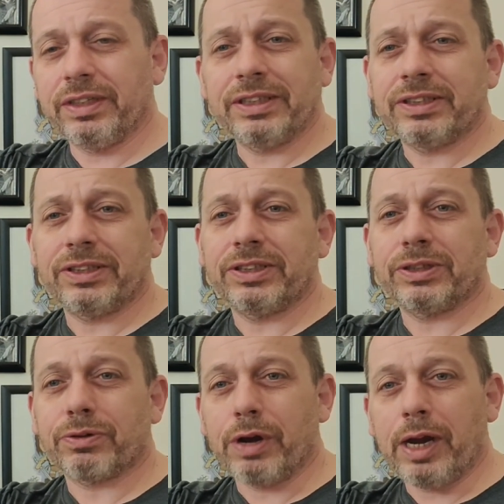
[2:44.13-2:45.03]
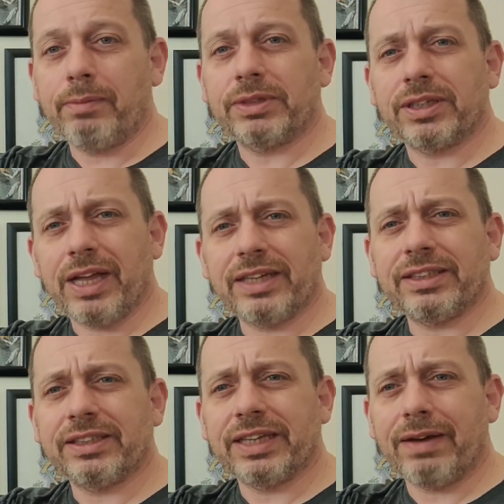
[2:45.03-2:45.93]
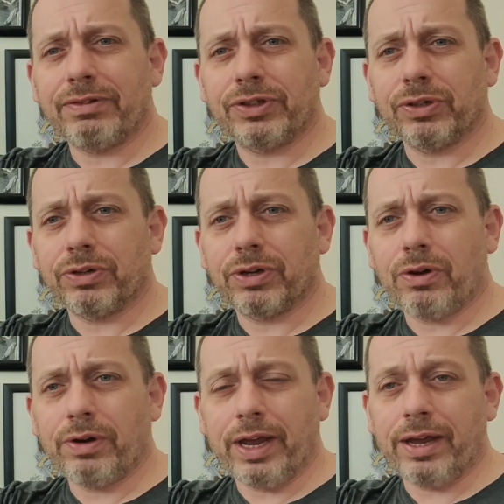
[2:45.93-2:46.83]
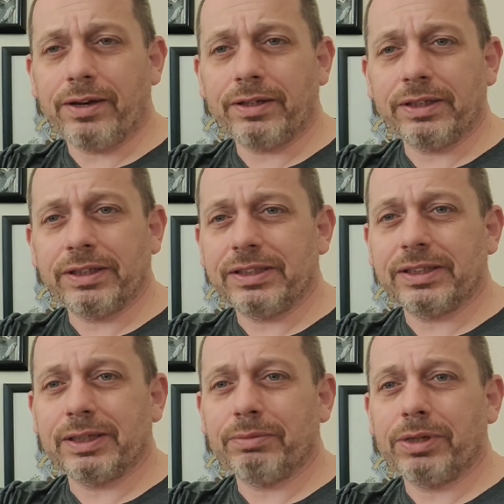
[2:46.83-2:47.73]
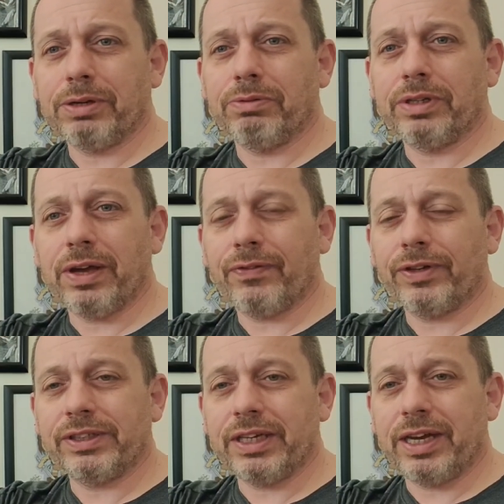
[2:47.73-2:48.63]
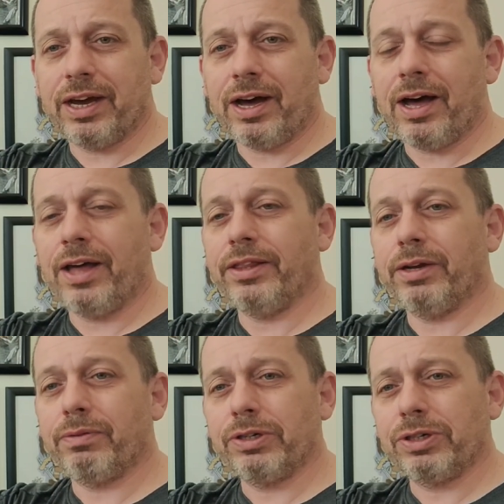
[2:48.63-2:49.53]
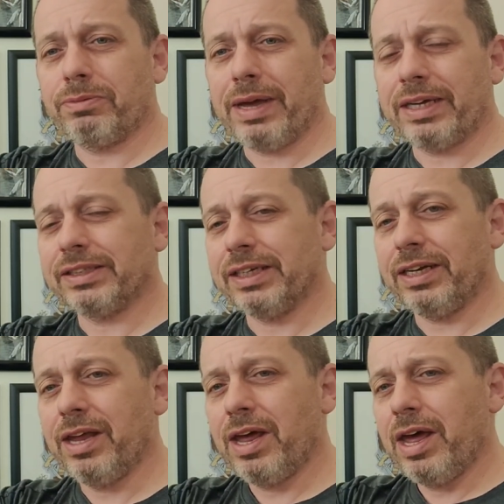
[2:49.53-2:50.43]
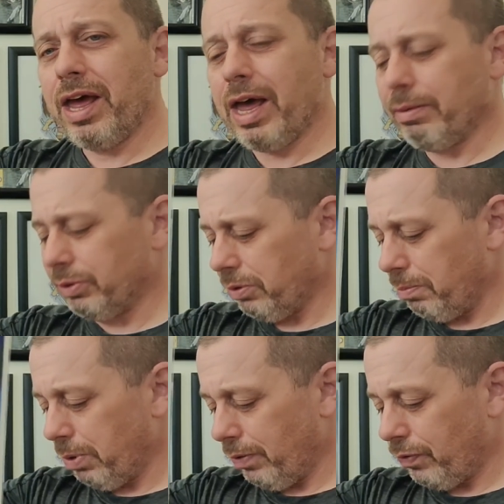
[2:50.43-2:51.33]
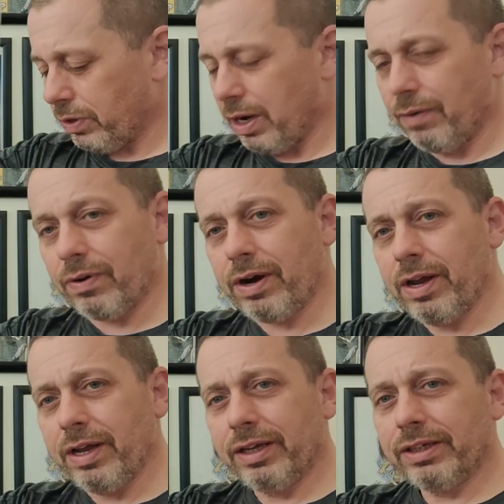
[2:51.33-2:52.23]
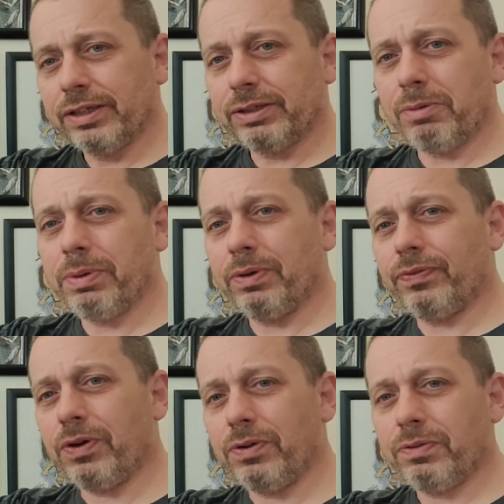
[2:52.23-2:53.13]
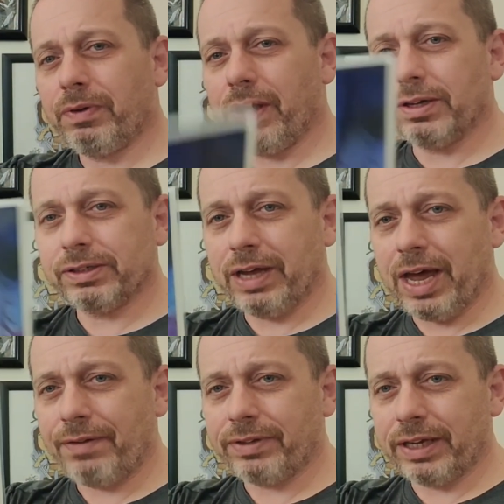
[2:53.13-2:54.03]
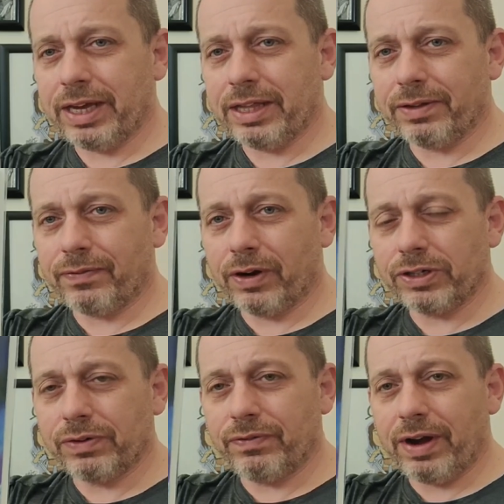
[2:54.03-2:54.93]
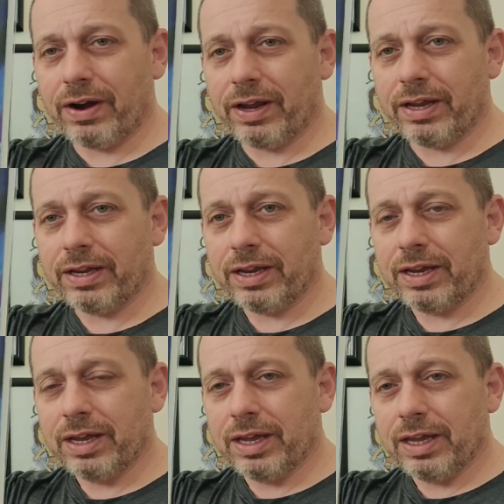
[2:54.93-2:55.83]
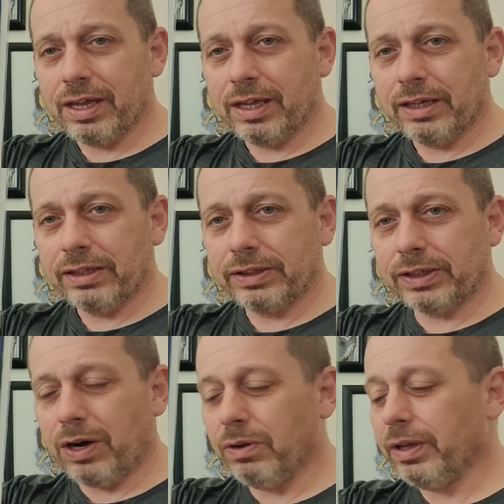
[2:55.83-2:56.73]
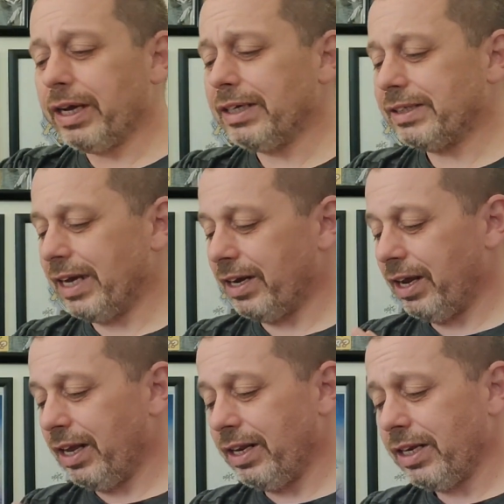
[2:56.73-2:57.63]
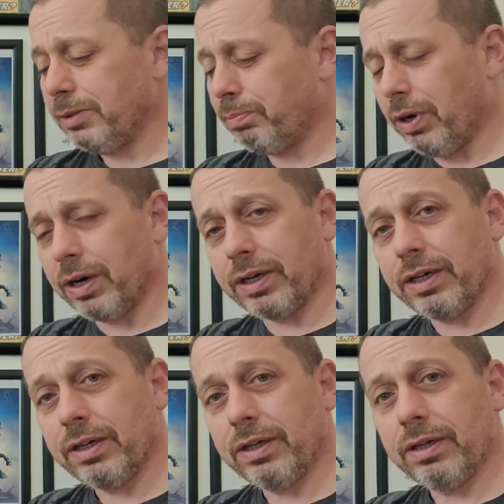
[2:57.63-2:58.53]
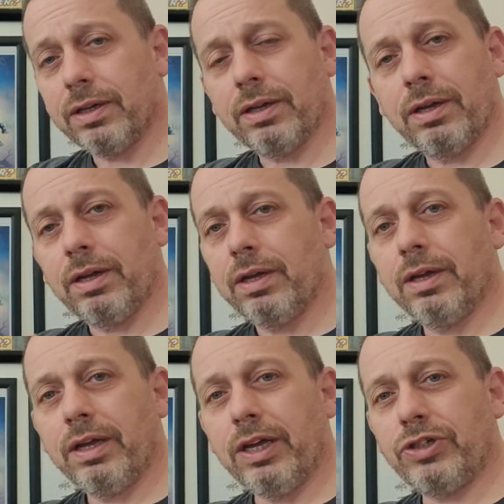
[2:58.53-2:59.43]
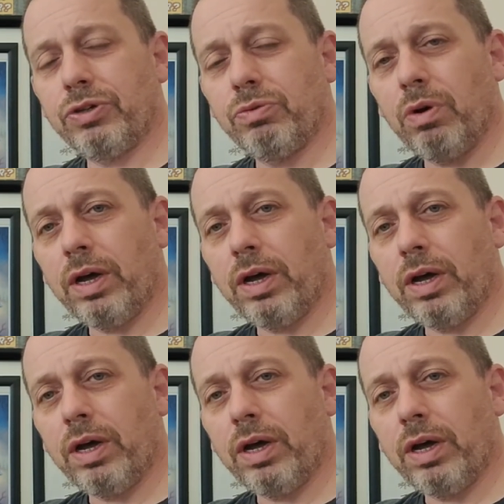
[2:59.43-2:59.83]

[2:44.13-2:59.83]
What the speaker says: This just screams classic Savage Sword of Conan. This is something you would definitely see on the original magazine. Absolutely beautiful cover. So beautiful. We also have to get the Virgin variant. So, like I said, in this book, issue